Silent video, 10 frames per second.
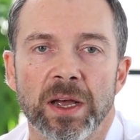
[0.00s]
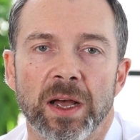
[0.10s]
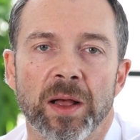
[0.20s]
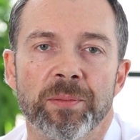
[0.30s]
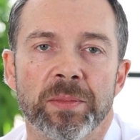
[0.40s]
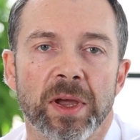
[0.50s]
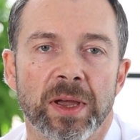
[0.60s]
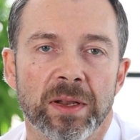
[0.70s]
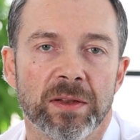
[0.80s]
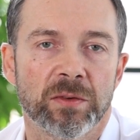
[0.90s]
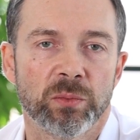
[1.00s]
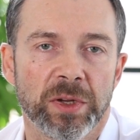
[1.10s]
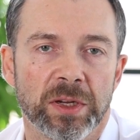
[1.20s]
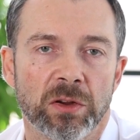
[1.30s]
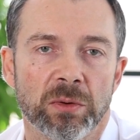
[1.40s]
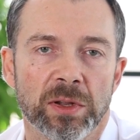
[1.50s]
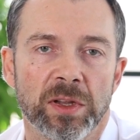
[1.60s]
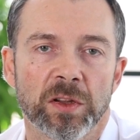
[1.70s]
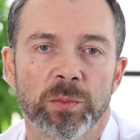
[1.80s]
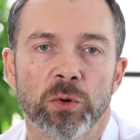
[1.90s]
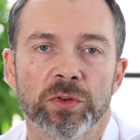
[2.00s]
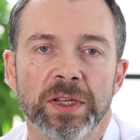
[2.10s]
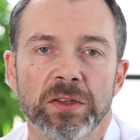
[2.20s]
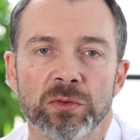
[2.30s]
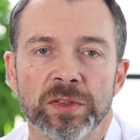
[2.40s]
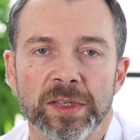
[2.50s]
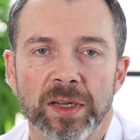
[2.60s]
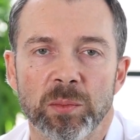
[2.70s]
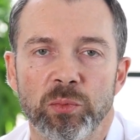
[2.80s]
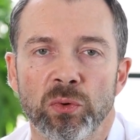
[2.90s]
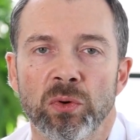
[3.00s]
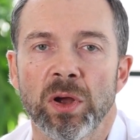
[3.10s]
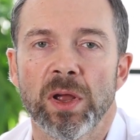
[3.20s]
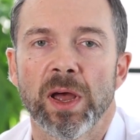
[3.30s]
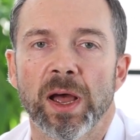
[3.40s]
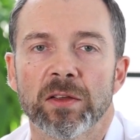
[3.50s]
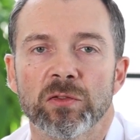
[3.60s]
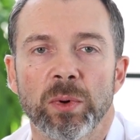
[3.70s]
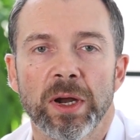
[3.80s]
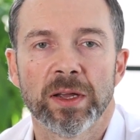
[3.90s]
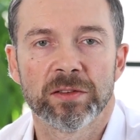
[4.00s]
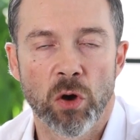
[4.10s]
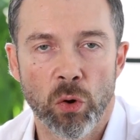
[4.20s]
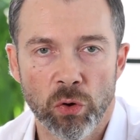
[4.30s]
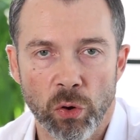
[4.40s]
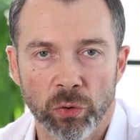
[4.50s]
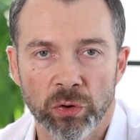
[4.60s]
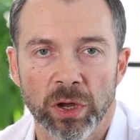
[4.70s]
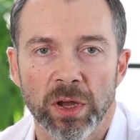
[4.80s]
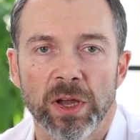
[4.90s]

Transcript: and we're currently exporting to Singapore as well as Hong Kong.